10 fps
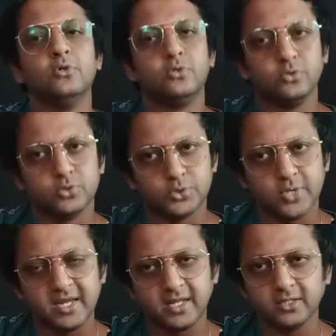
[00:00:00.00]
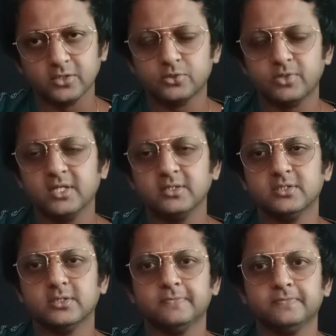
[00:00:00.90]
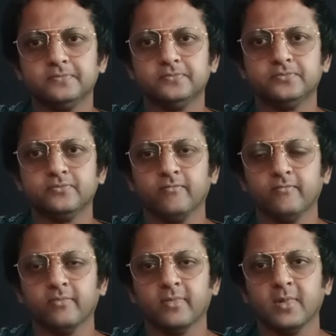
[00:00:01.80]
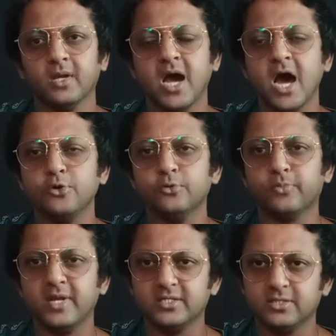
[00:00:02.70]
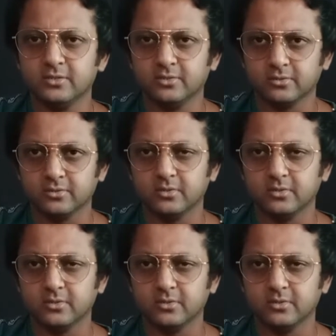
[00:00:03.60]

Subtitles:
to striking the strings, how you place your